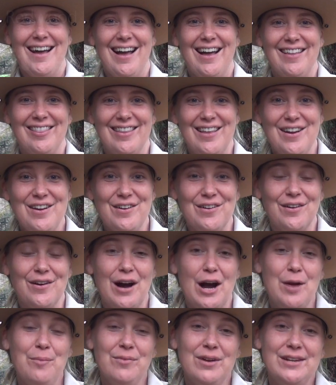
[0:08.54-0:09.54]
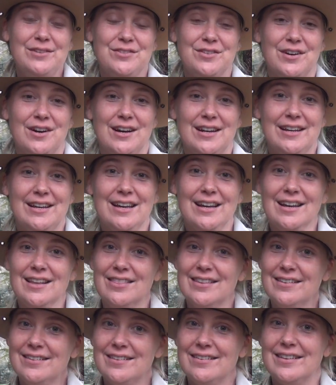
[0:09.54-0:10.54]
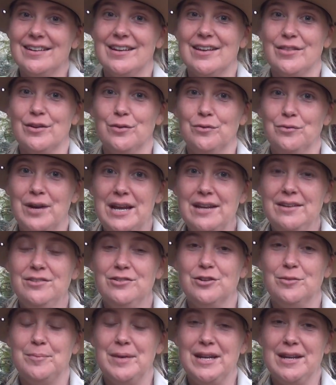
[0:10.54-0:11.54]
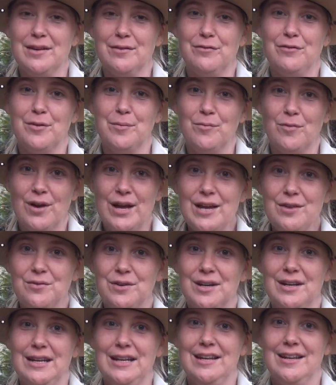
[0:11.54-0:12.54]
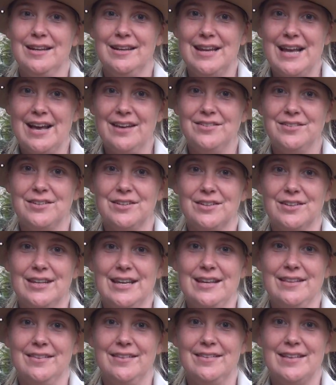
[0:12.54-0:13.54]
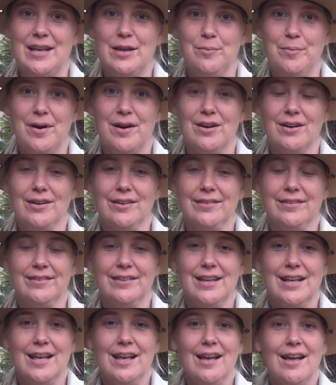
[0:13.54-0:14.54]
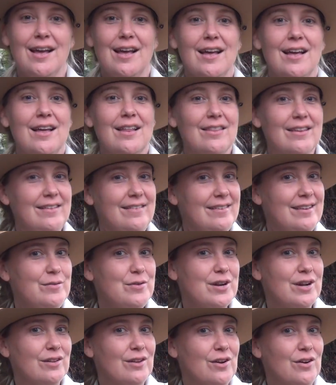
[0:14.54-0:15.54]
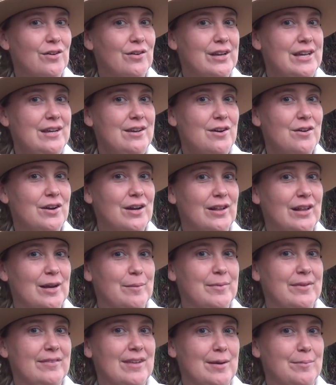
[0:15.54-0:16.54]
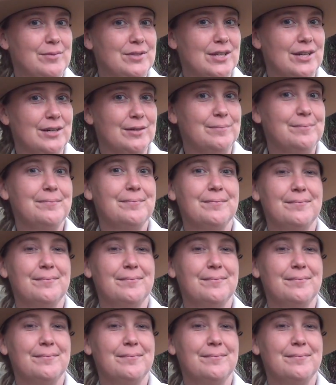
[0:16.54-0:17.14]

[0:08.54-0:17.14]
Hello, I'm Ranger Anica, and this is another Ranger Minute from Redwood National and State Parks. Let's see what our local Eco Club is up to.